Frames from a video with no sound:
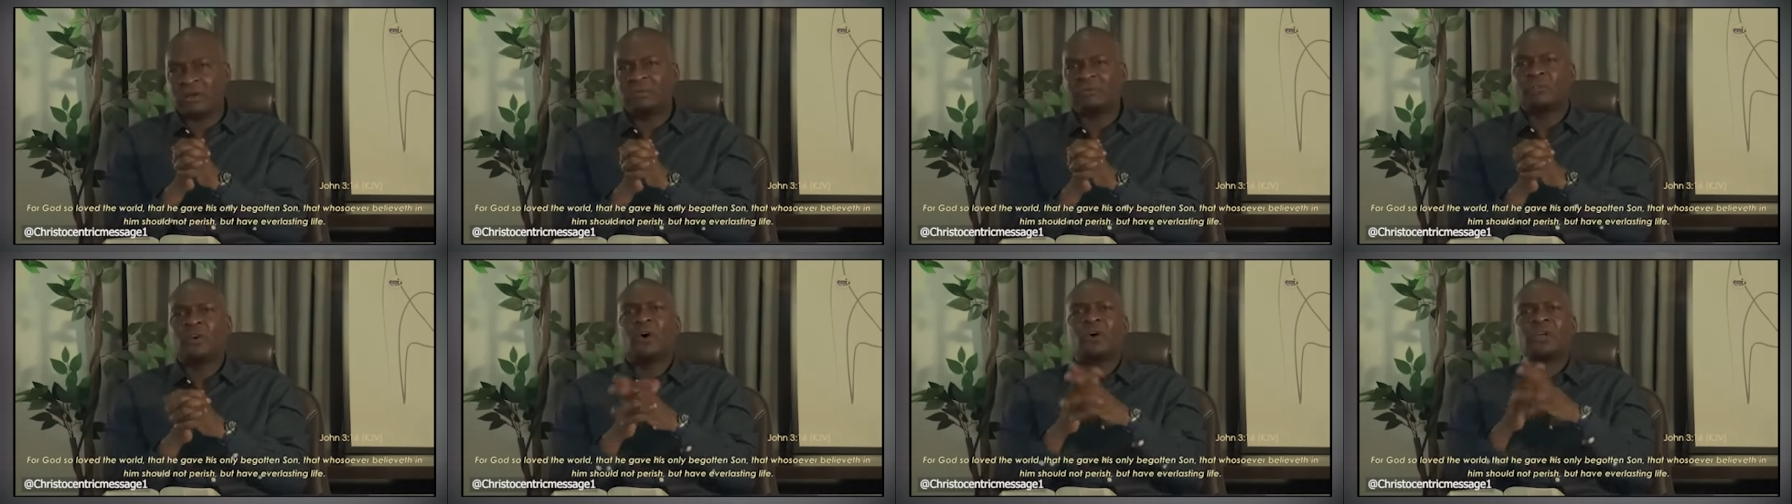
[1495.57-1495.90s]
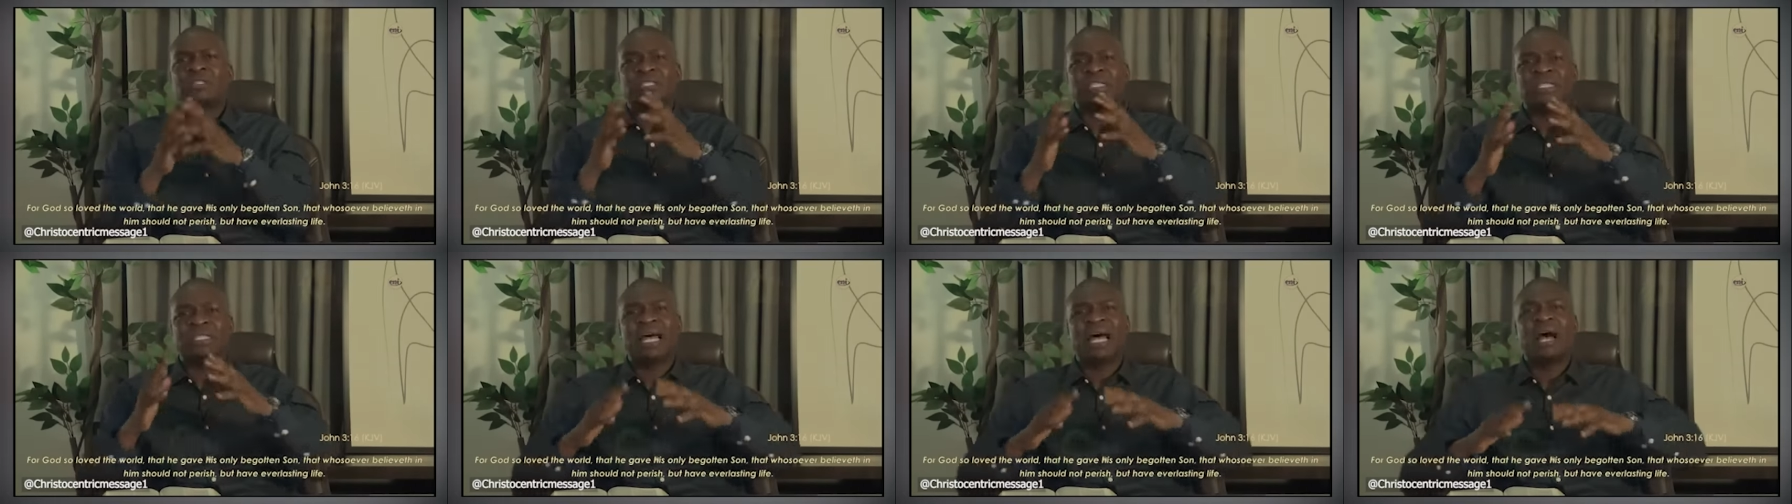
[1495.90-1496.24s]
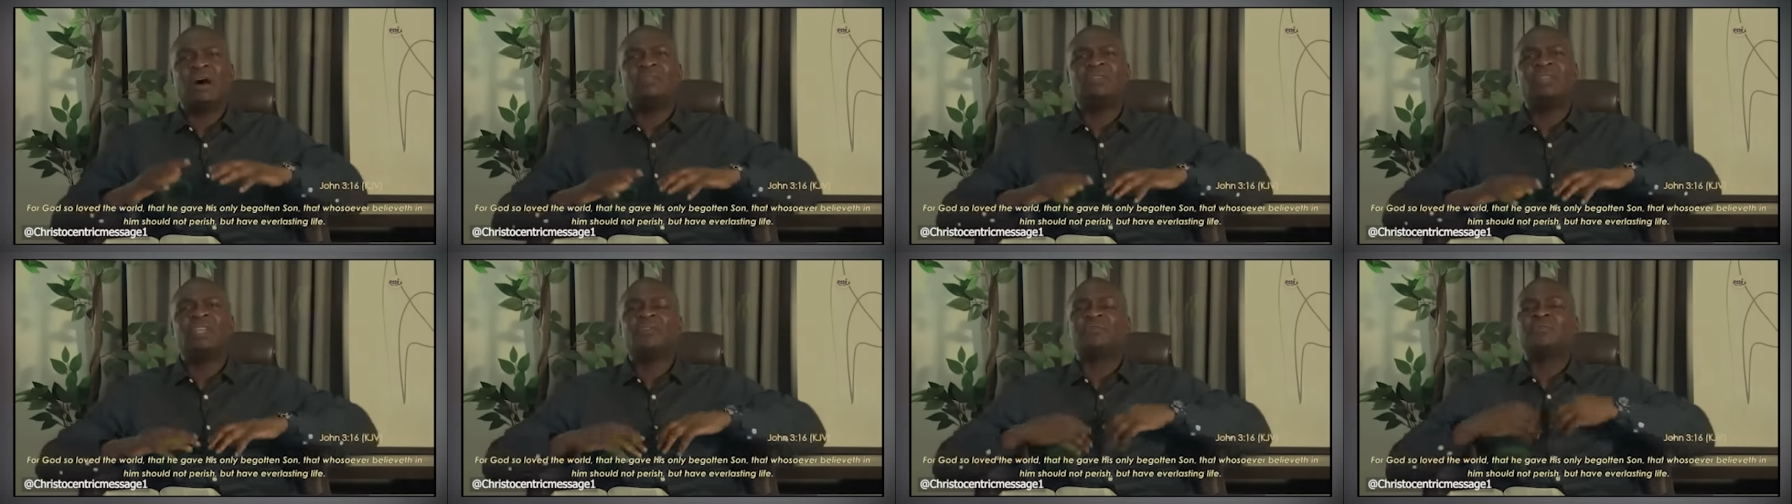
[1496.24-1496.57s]
Of course,
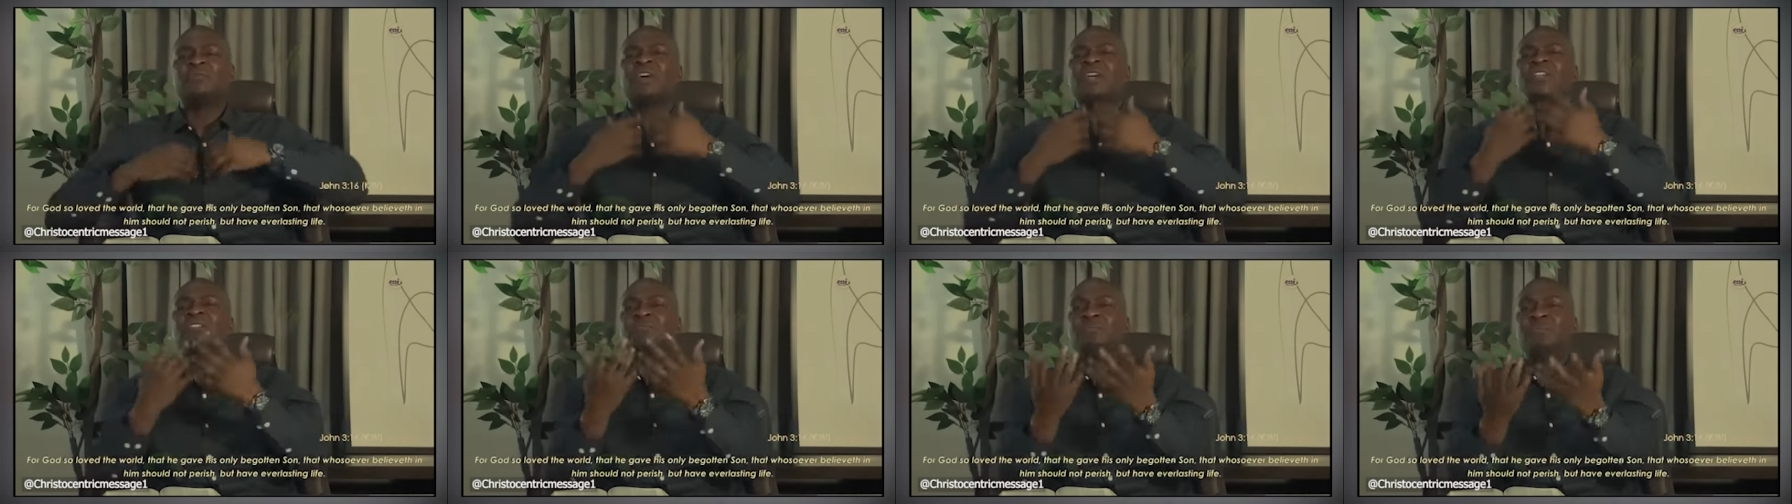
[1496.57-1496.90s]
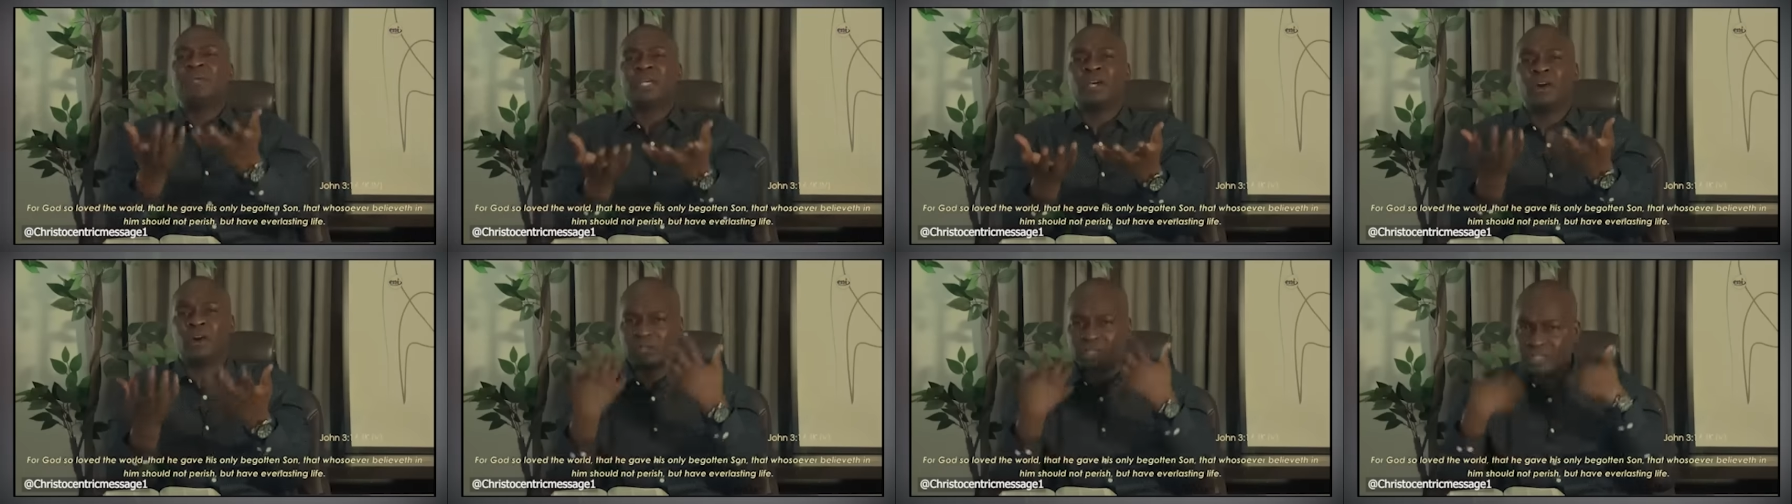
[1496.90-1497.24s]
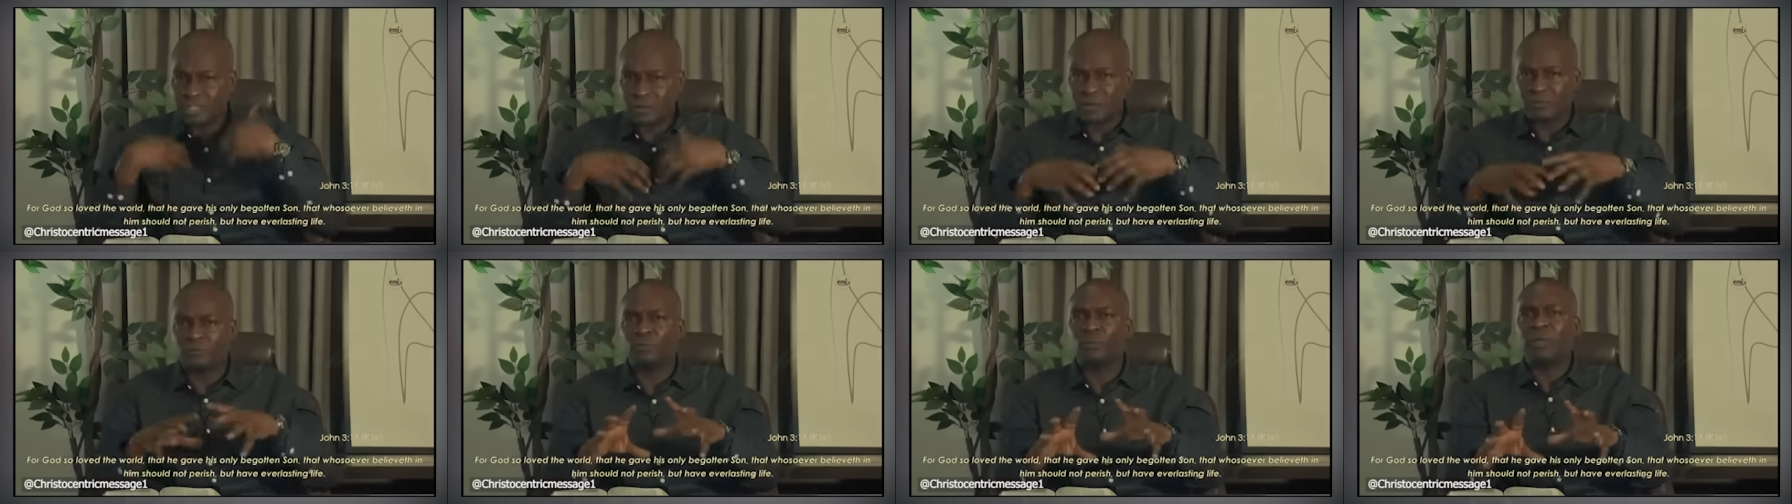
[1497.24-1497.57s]
now the first
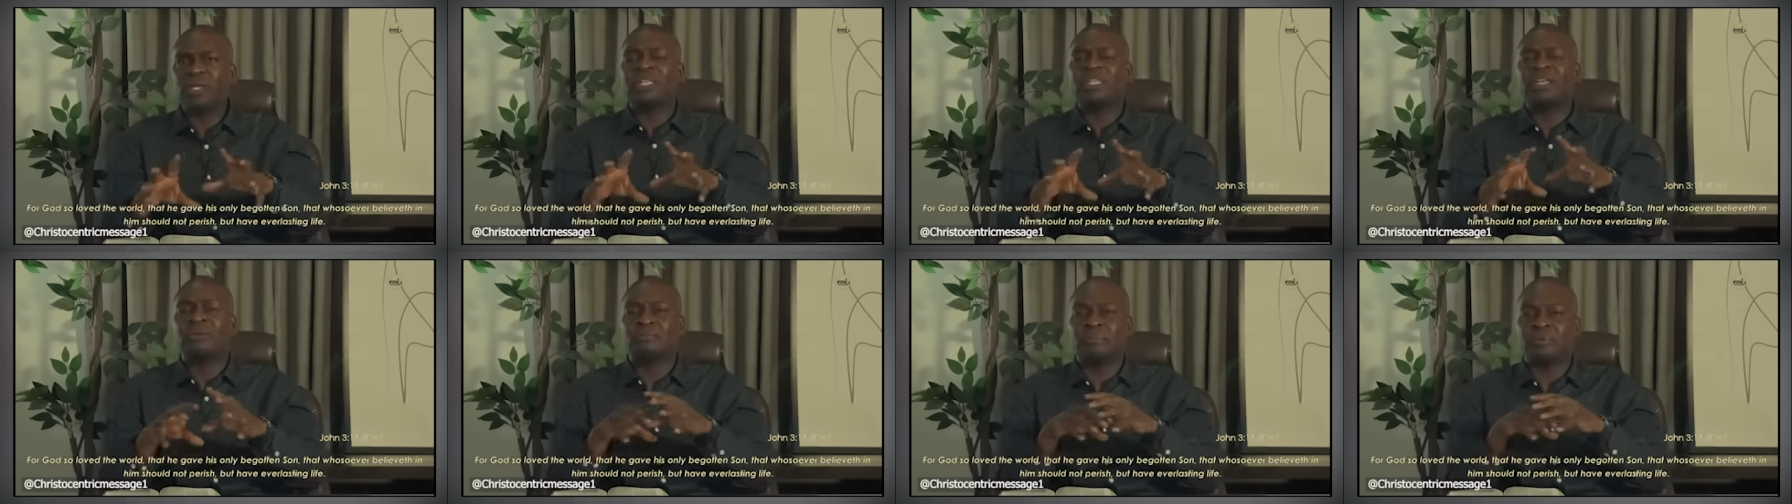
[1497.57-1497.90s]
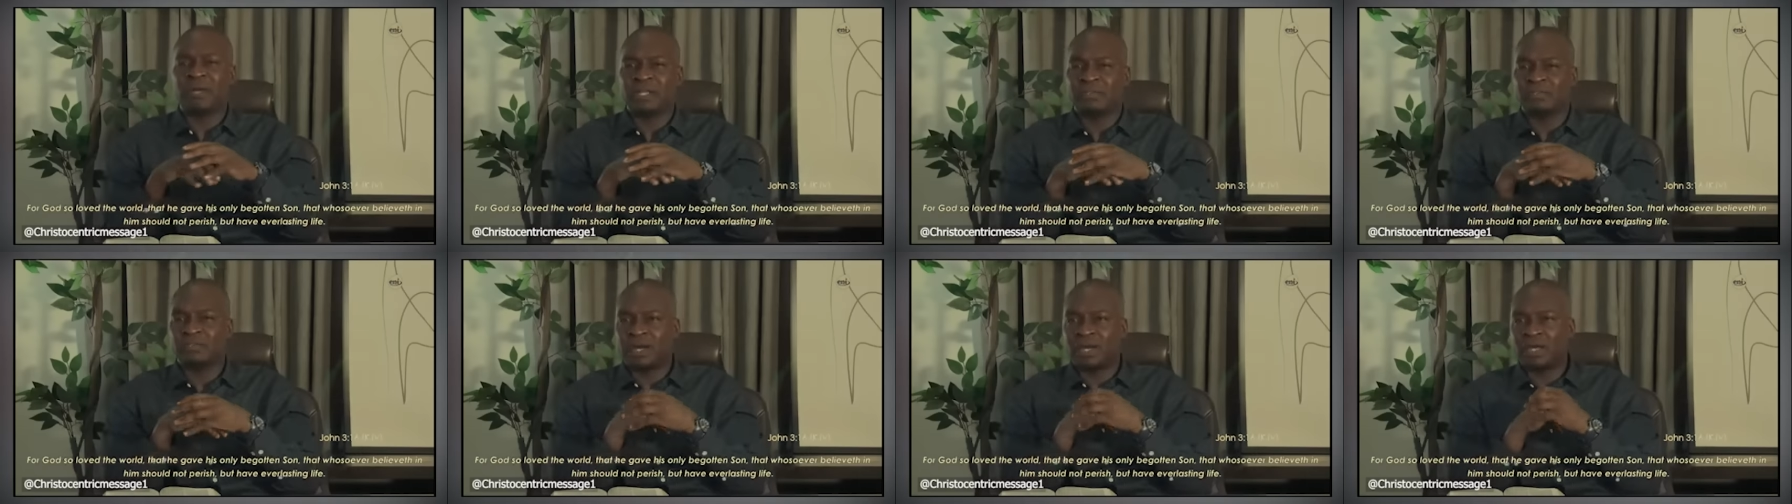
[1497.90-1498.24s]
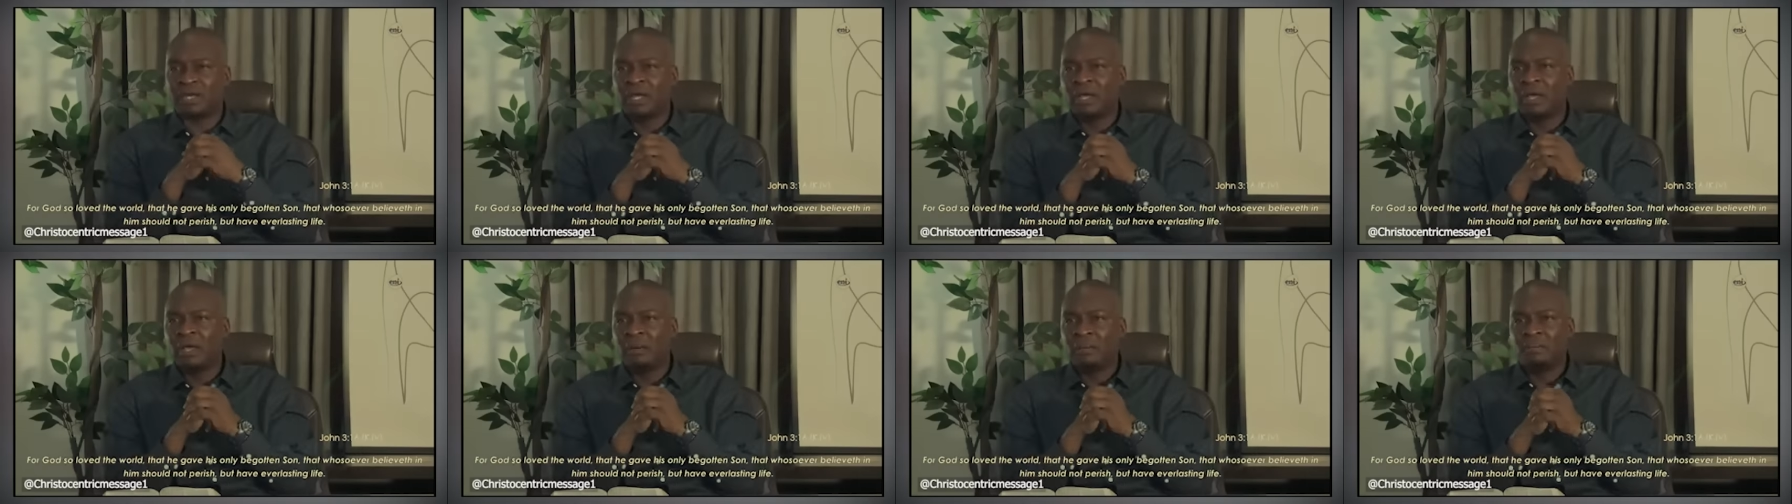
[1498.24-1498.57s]
begotten of we the brethren,